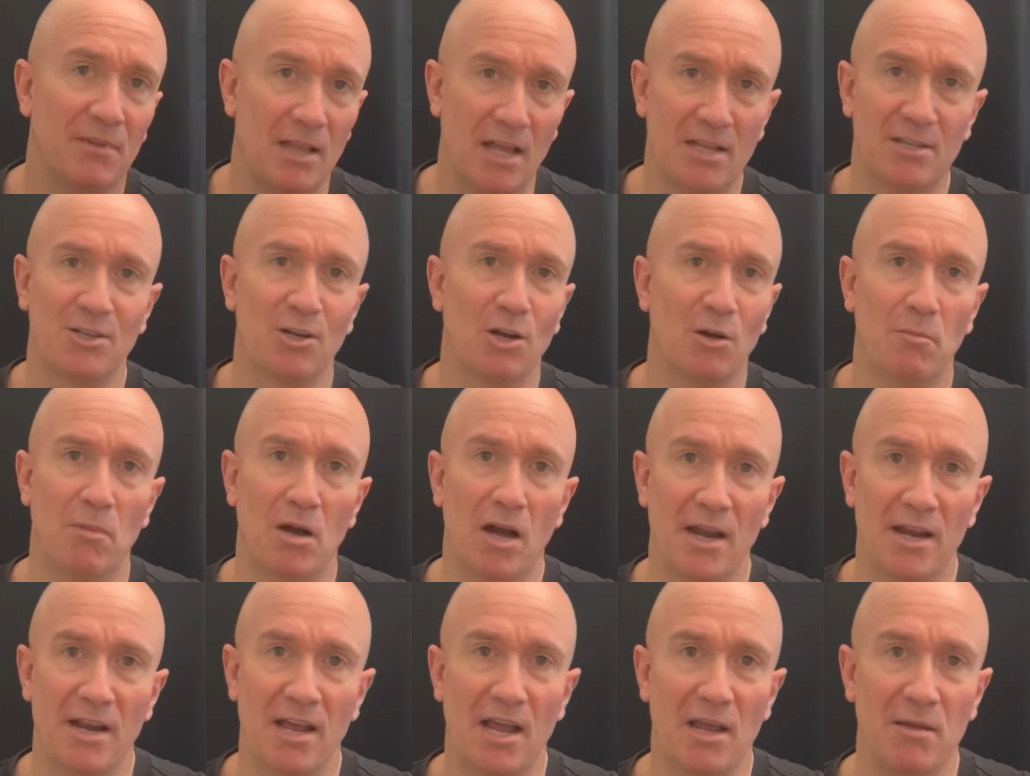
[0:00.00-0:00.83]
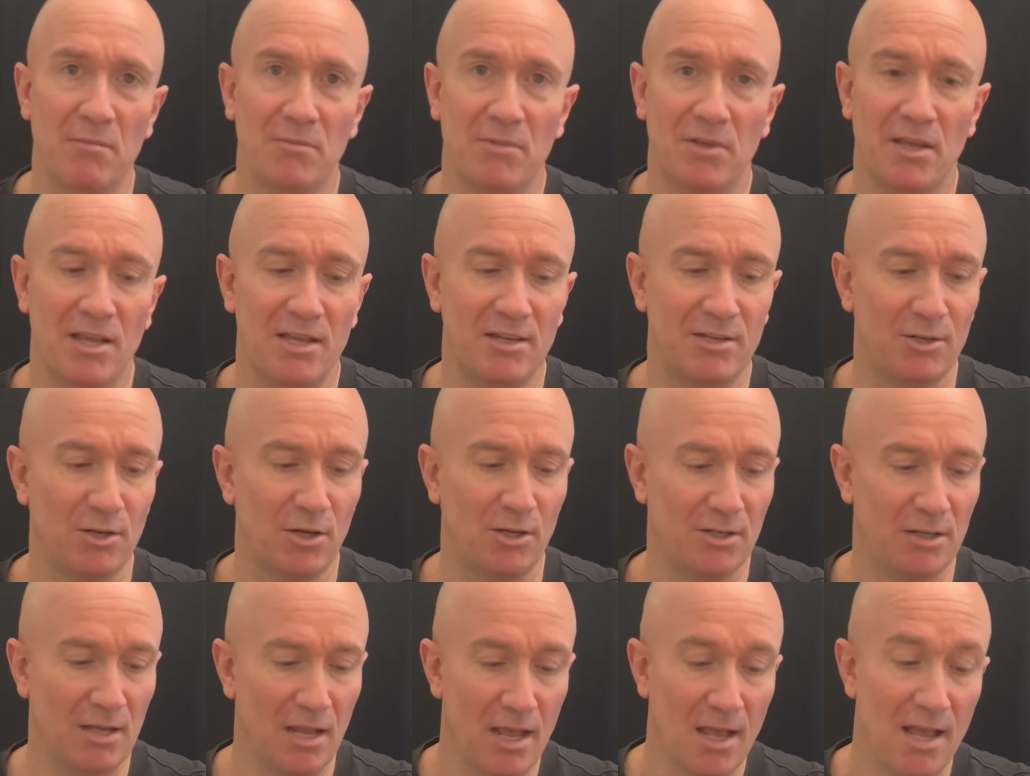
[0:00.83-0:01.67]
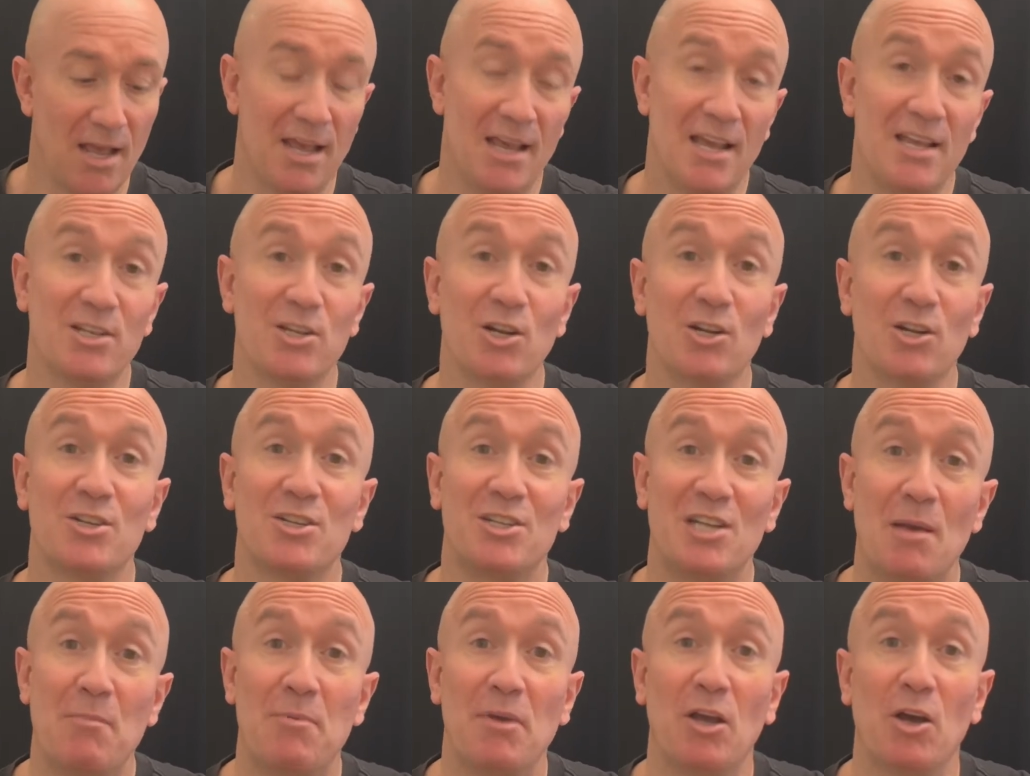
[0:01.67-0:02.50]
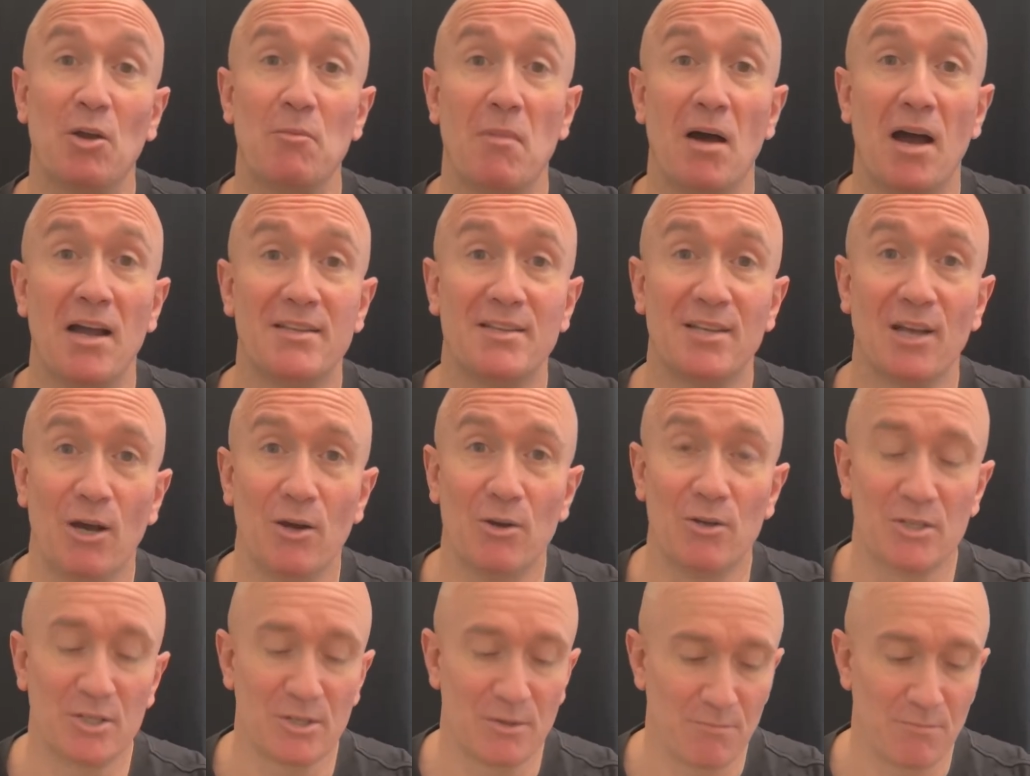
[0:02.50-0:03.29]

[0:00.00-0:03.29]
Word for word: that's not my name. He's not, he's not stepping on my toes